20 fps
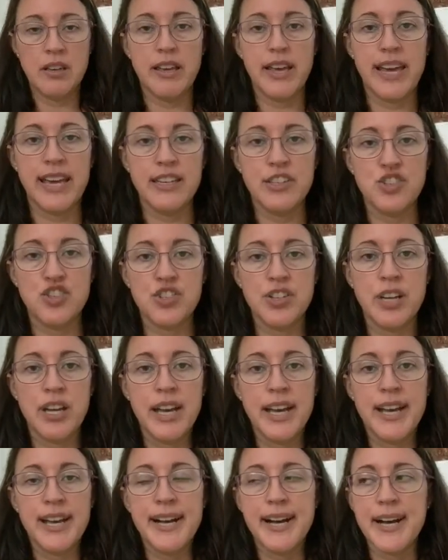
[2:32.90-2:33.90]
edge.
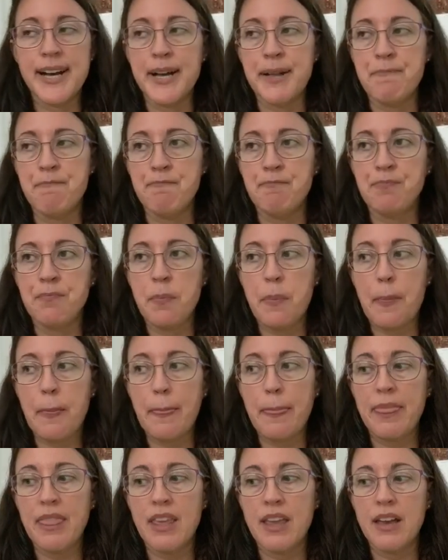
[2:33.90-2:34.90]
I
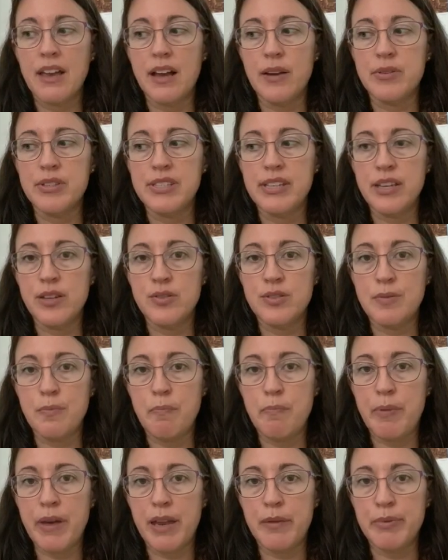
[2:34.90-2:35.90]
would say use a
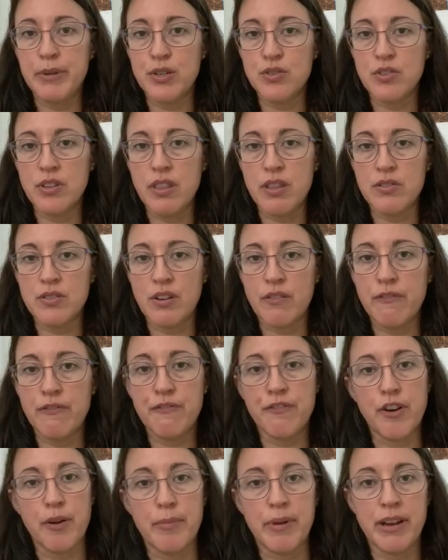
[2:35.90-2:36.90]
bed, but usually those aren't
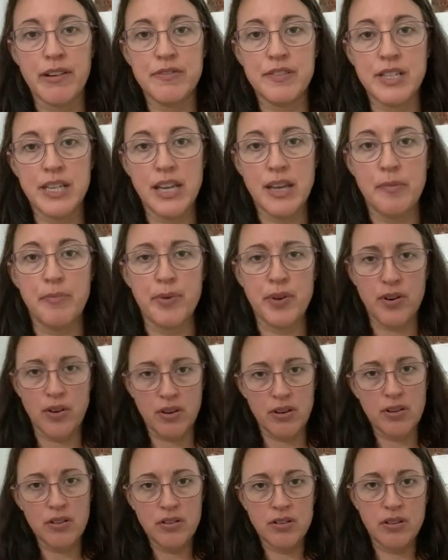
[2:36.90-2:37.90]
firm enough to keep
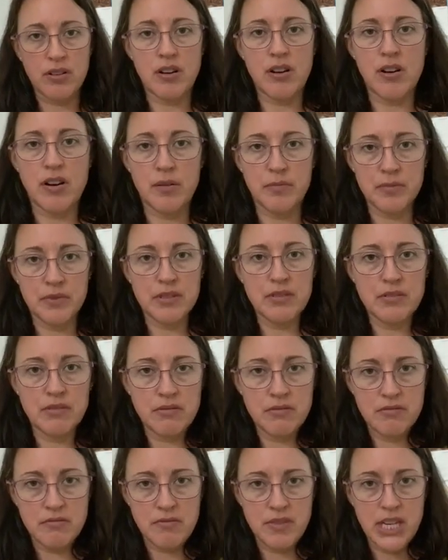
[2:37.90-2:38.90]
your arms
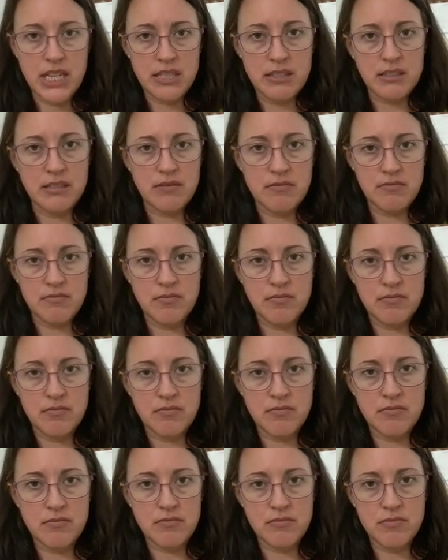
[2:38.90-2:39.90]
nice and
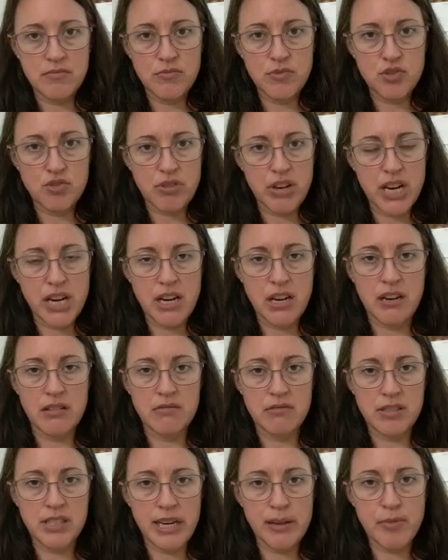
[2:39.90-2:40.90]
straight
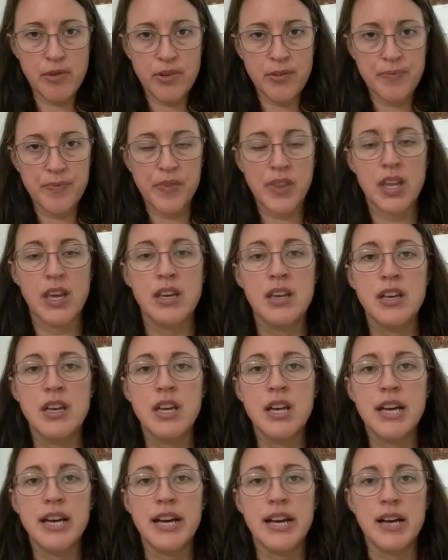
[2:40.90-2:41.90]
and stable.
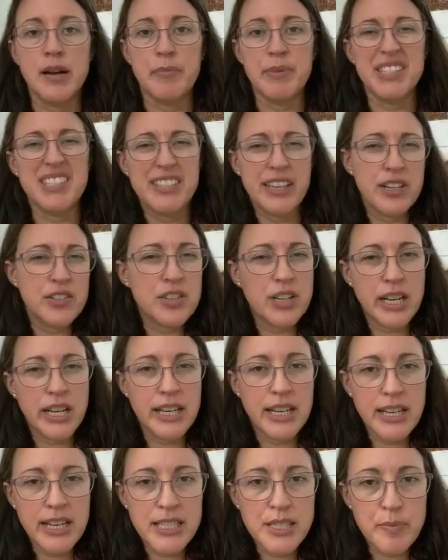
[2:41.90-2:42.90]
But stairs are
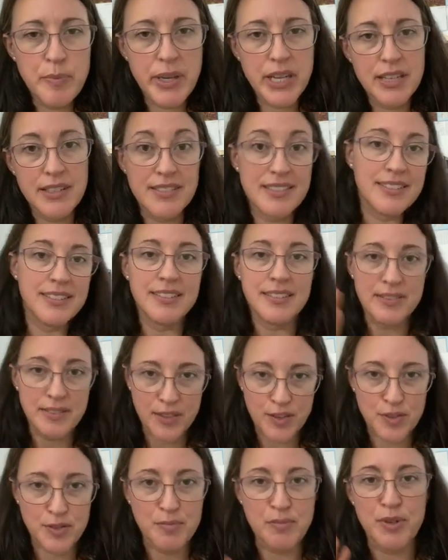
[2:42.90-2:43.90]
kind of nice because
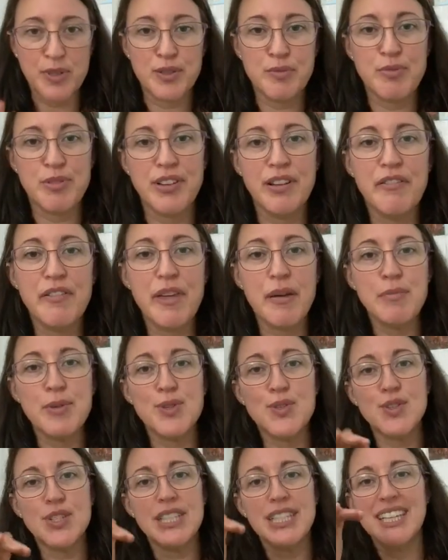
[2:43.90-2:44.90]
there's multiple of them
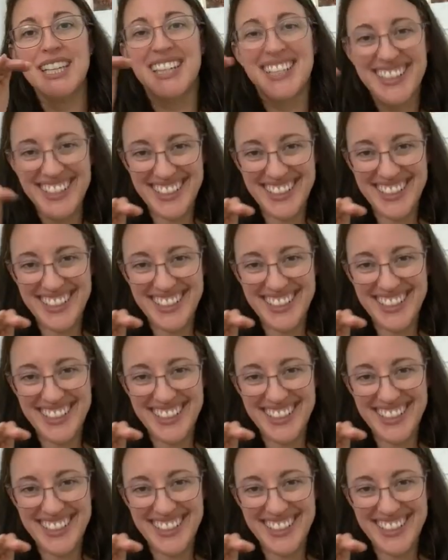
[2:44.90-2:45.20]
usually.